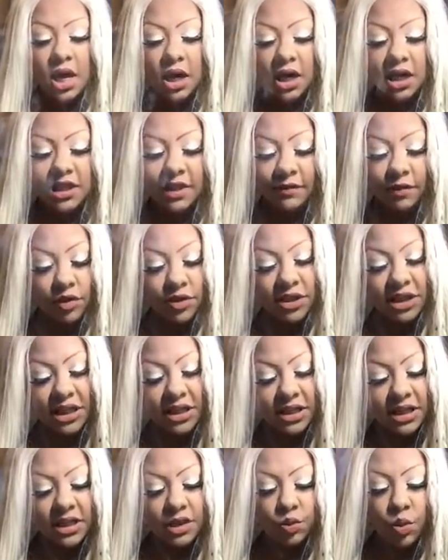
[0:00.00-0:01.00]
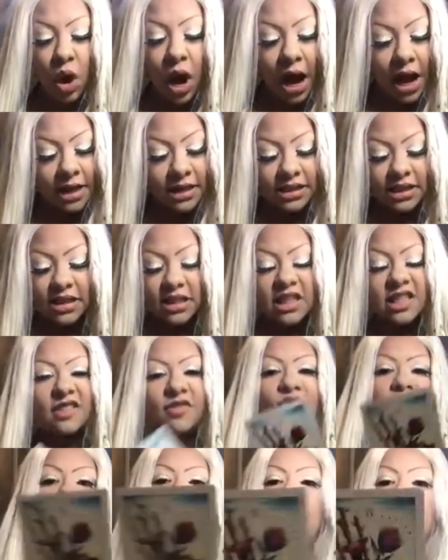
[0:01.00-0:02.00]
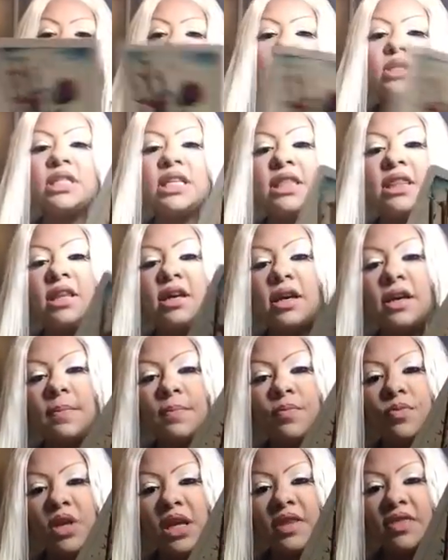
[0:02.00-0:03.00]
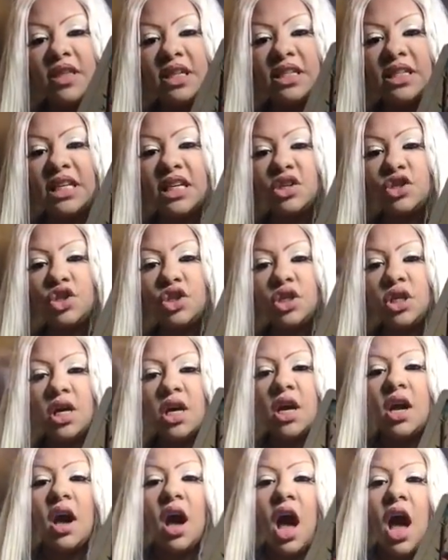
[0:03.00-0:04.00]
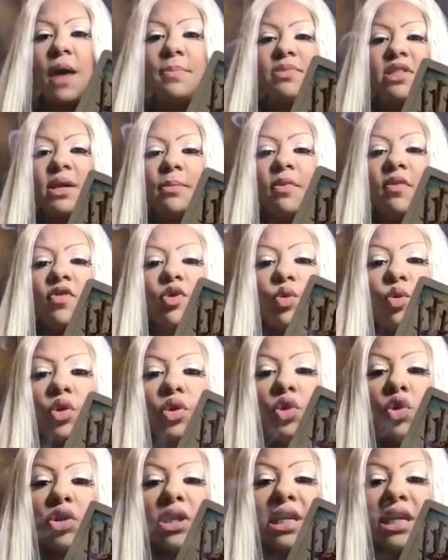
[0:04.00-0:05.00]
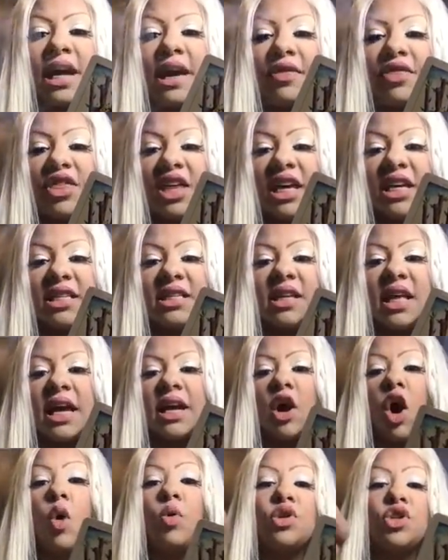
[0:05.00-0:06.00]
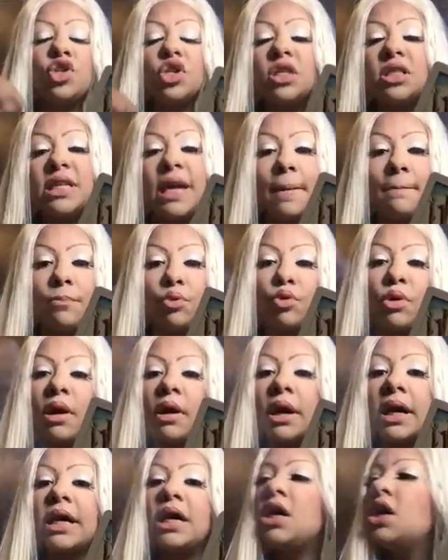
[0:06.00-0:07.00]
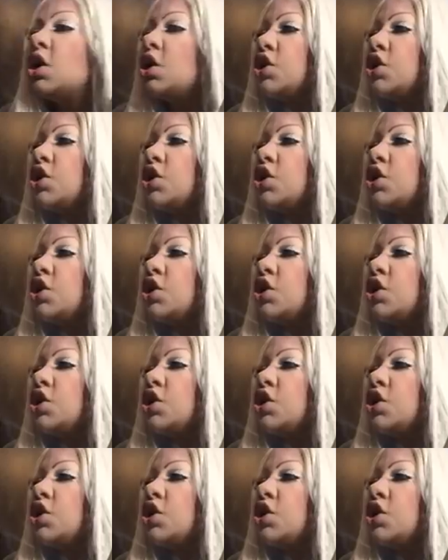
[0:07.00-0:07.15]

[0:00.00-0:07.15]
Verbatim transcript: Because if you see these wands and these flowers in the in the dish, um, some of you are looking at things like, oh, it's just temporary.